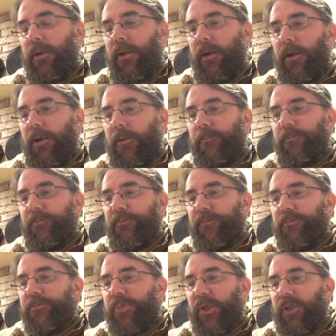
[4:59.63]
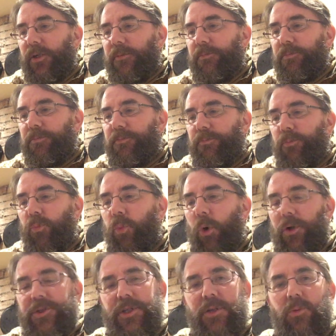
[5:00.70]
Um, but I
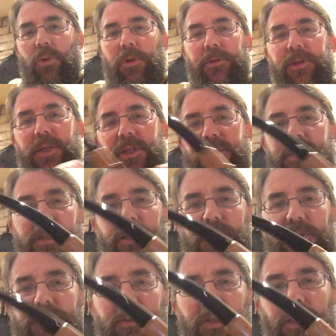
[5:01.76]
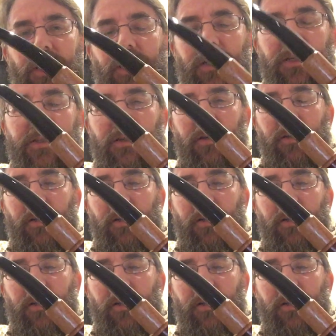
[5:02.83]
wanted one of these things for years. I